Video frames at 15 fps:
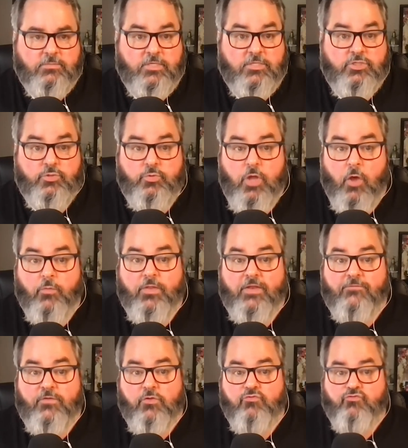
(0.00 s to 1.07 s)
Did you know that
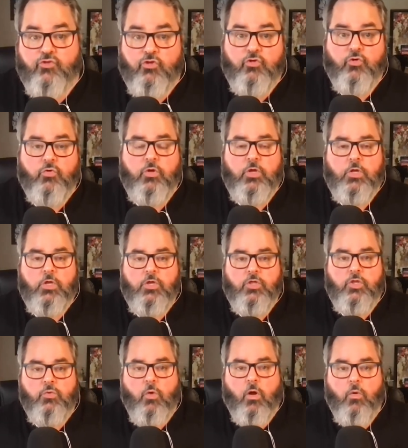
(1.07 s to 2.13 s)
if you do,
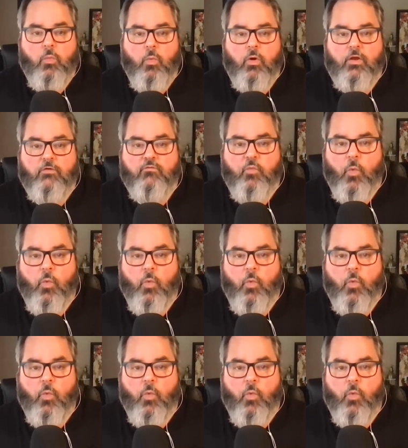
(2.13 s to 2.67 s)
you are one of